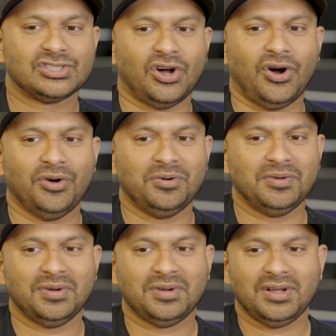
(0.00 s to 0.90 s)
So
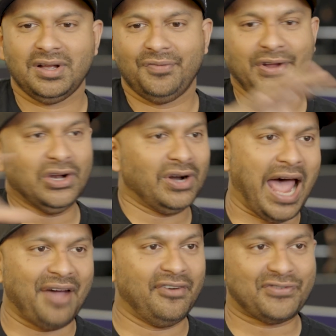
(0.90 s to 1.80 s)
we don't
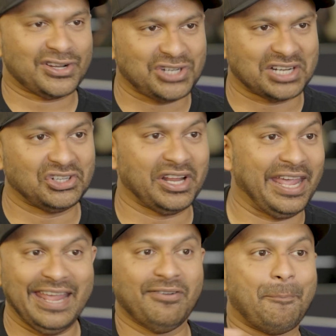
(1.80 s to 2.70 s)
have infrastructure to
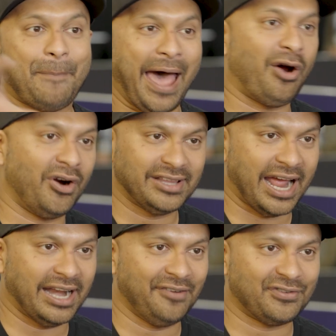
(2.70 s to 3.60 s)
even power
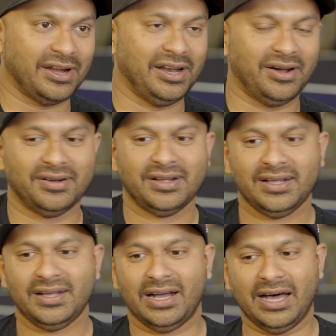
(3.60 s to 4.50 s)
that,
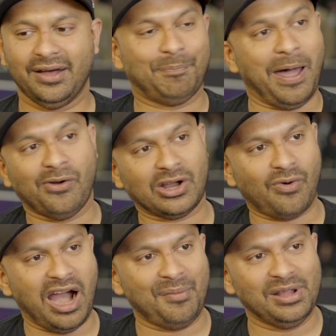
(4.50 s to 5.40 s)
power
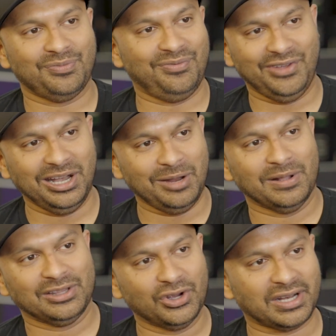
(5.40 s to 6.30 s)
requirement. We need to
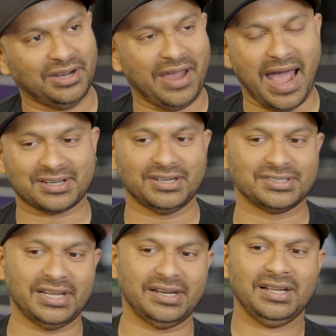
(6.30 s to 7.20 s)
build nuclear
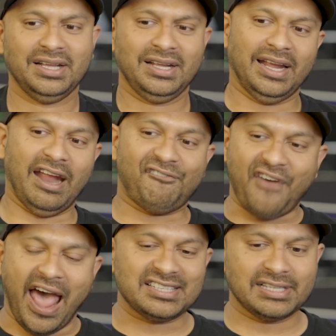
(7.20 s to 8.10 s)
reactors, and
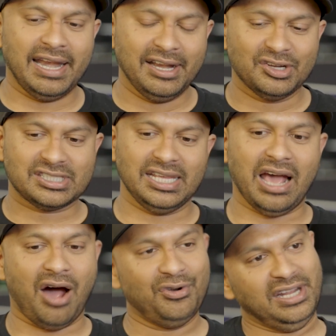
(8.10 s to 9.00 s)
fascinating to see
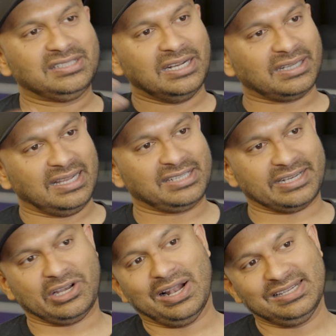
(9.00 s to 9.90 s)
how decentralized
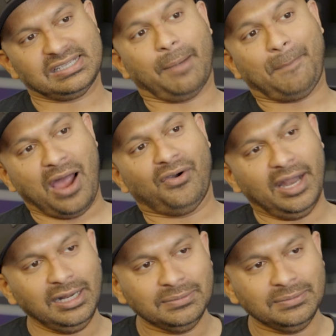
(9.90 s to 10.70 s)
technologies are powering.